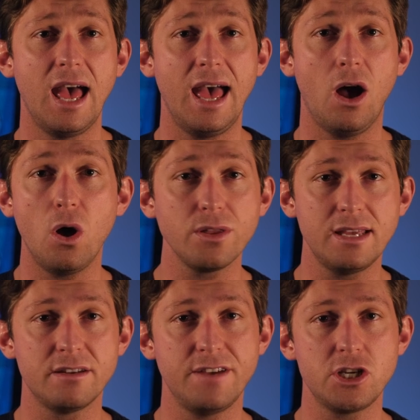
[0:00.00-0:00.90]
All the
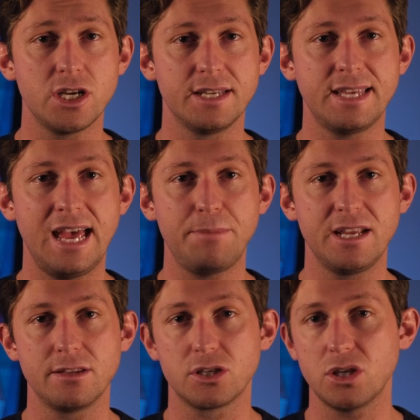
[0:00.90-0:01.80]
innovation is happening
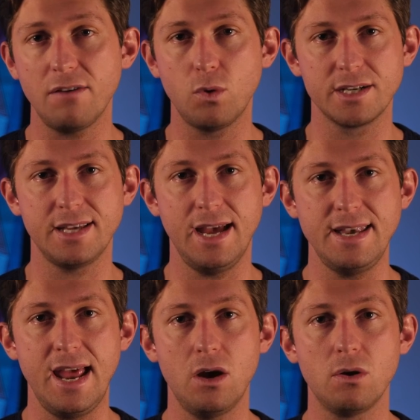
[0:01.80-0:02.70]
on the software side now.